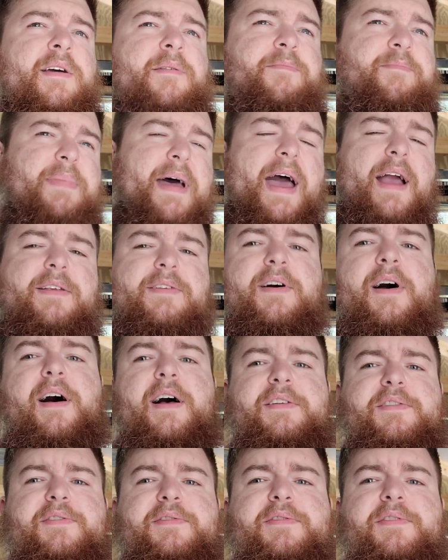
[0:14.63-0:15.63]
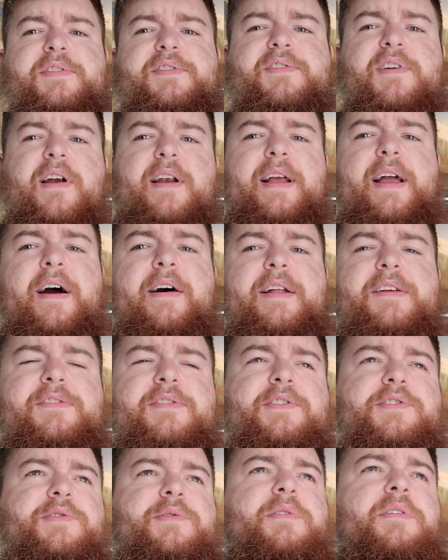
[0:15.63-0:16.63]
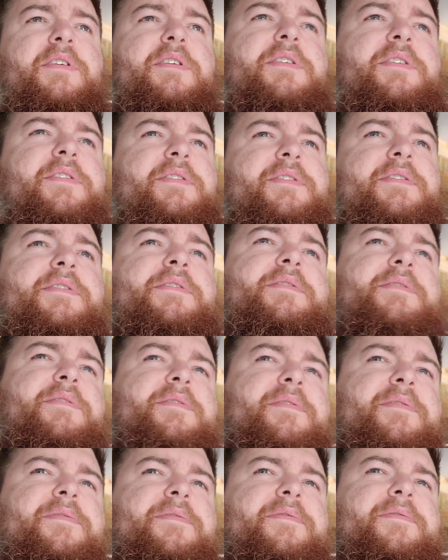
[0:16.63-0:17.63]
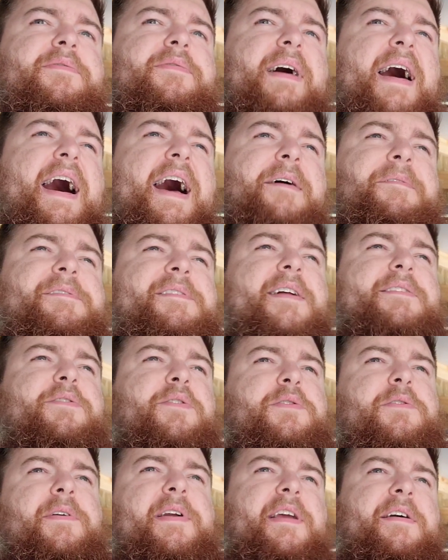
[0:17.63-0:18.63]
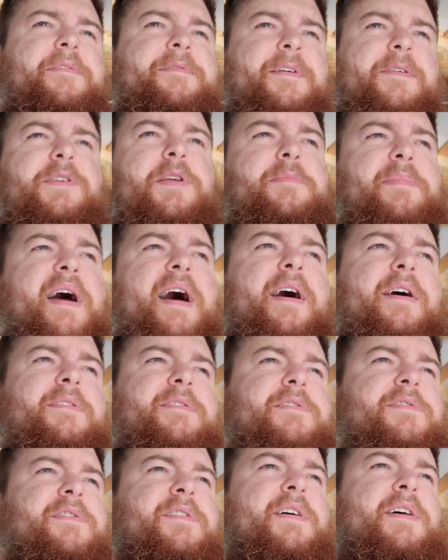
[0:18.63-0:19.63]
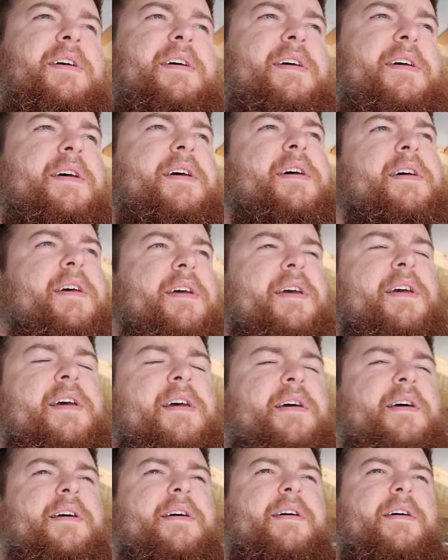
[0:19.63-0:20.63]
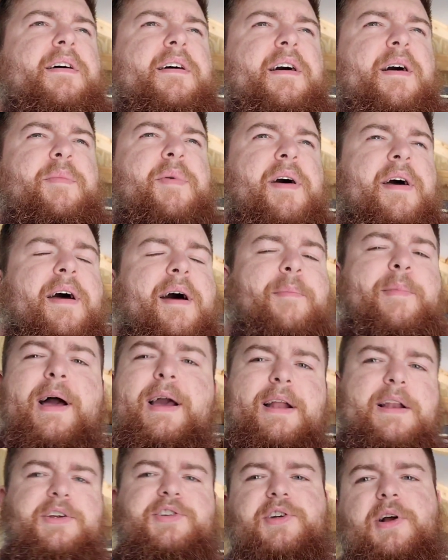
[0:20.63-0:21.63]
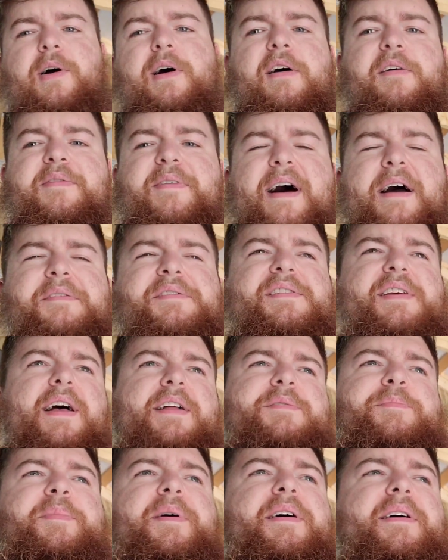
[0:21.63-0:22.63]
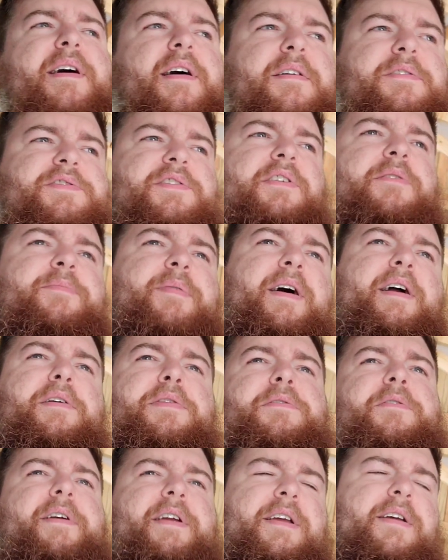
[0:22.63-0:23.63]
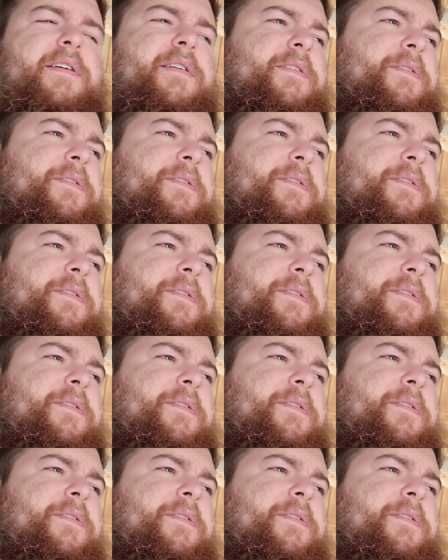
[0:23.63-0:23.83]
Bag toss, starting out as usual. 5 sets of 3 at 50 pounds. I'm not going to show all 5 sets, but I'll show probably 3.